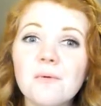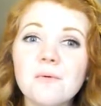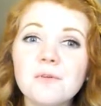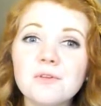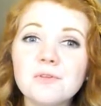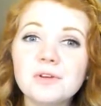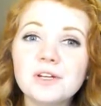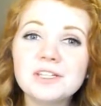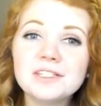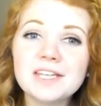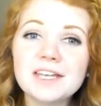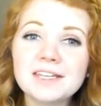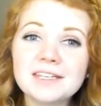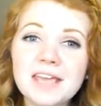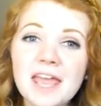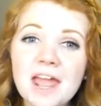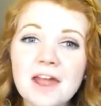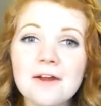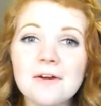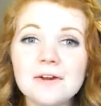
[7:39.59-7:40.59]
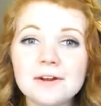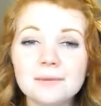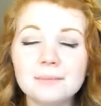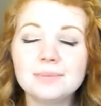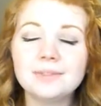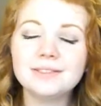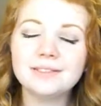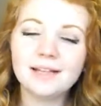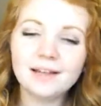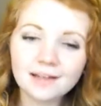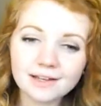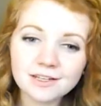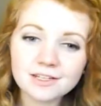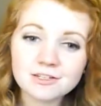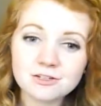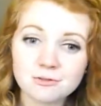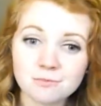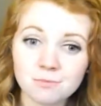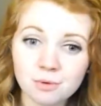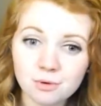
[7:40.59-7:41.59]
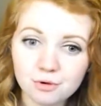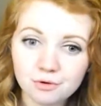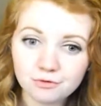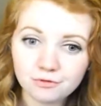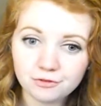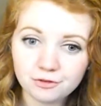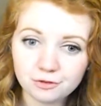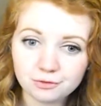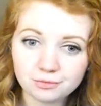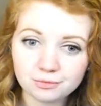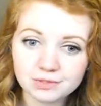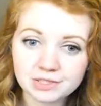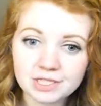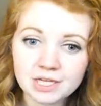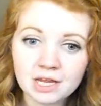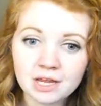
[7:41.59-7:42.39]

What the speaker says: you can take care in applying your perfumes